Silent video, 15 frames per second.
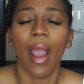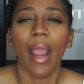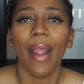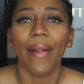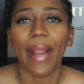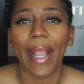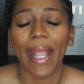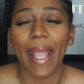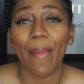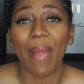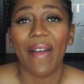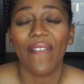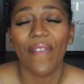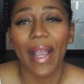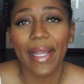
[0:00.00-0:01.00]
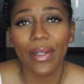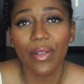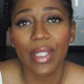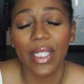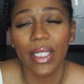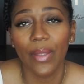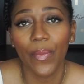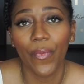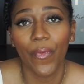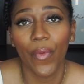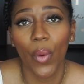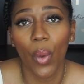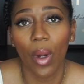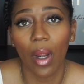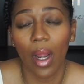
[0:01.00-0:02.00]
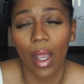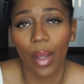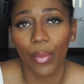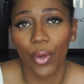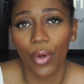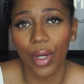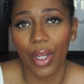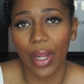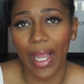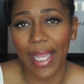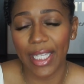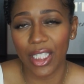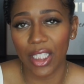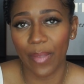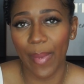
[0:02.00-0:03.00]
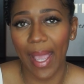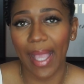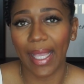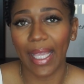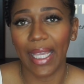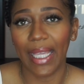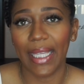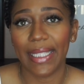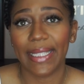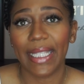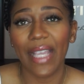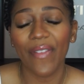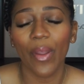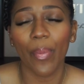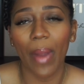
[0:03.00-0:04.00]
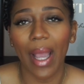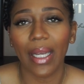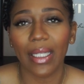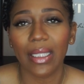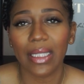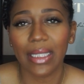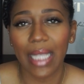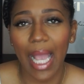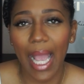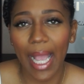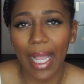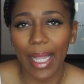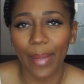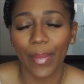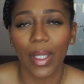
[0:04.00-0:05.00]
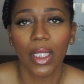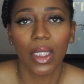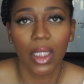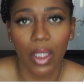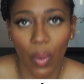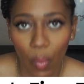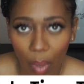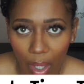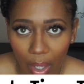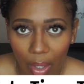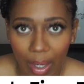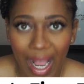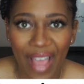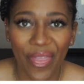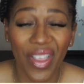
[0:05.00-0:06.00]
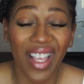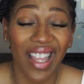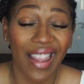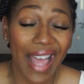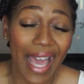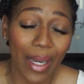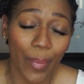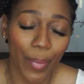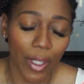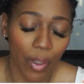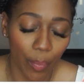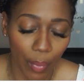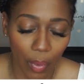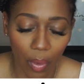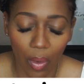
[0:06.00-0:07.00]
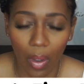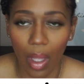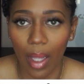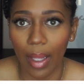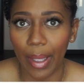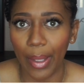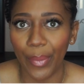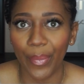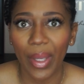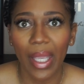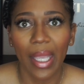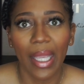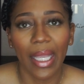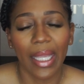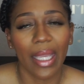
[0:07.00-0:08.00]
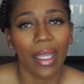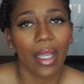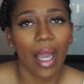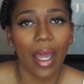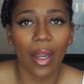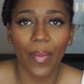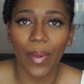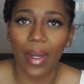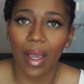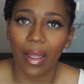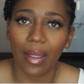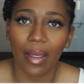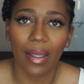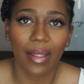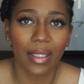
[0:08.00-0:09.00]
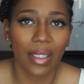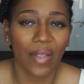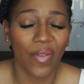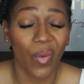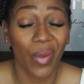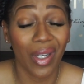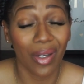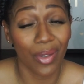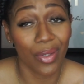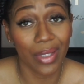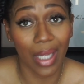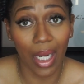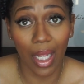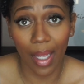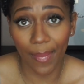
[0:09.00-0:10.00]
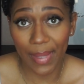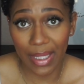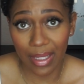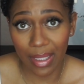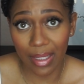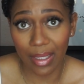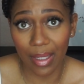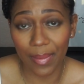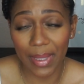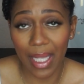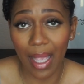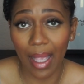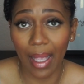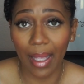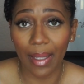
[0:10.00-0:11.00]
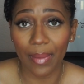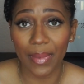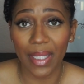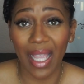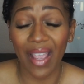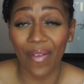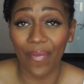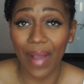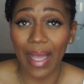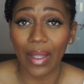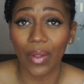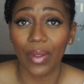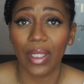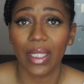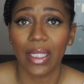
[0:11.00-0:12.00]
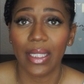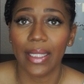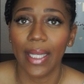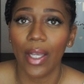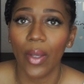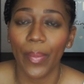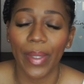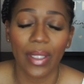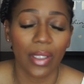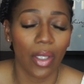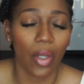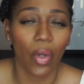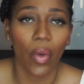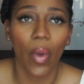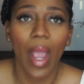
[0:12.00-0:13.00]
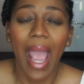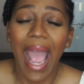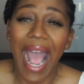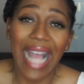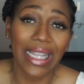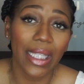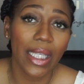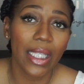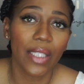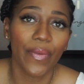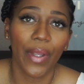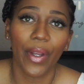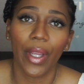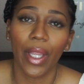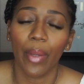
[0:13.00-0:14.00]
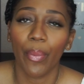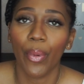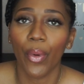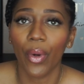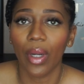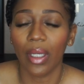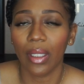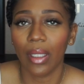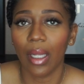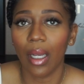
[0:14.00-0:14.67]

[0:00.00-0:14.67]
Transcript: Alright, and my final tip for growing your edges back is give the products time to work. I think a lot of people get caught up in all the other stuff and we don't use our common sense sometimes and follow this step. And so I think it's very important.